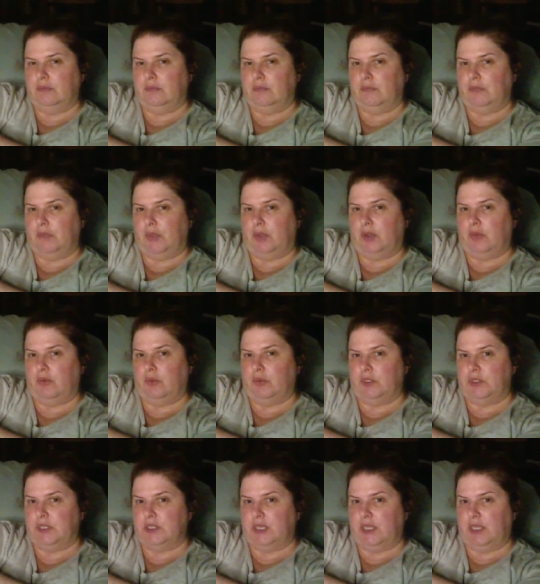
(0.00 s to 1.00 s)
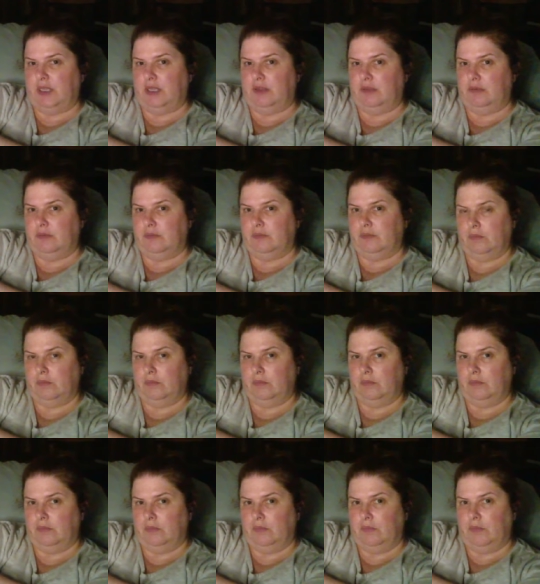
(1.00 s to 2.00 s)
but we'll see.
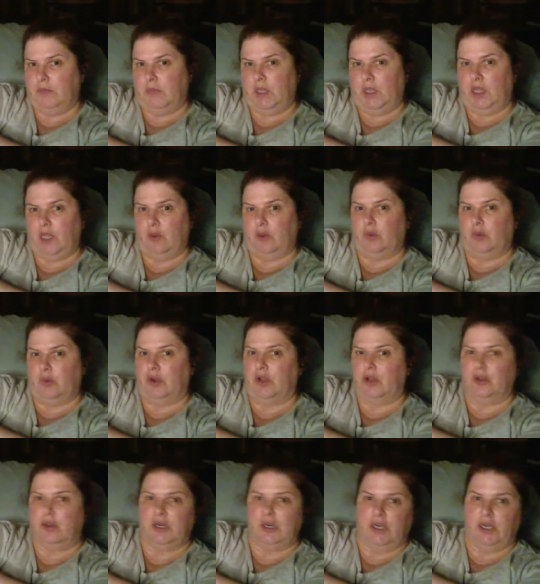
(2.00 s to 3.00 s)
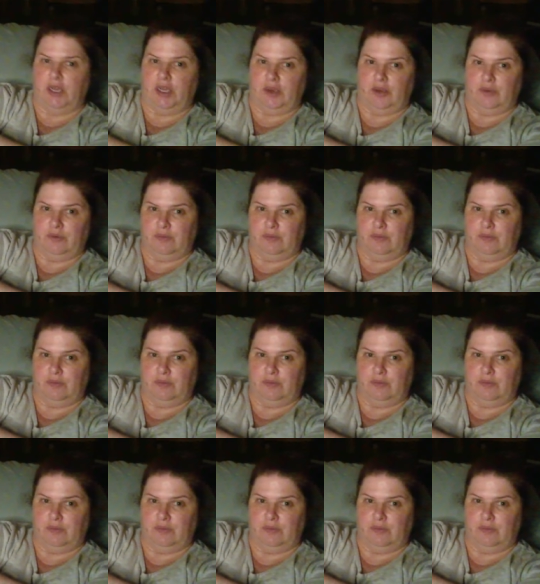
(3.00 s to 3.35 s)
And we're not going to know.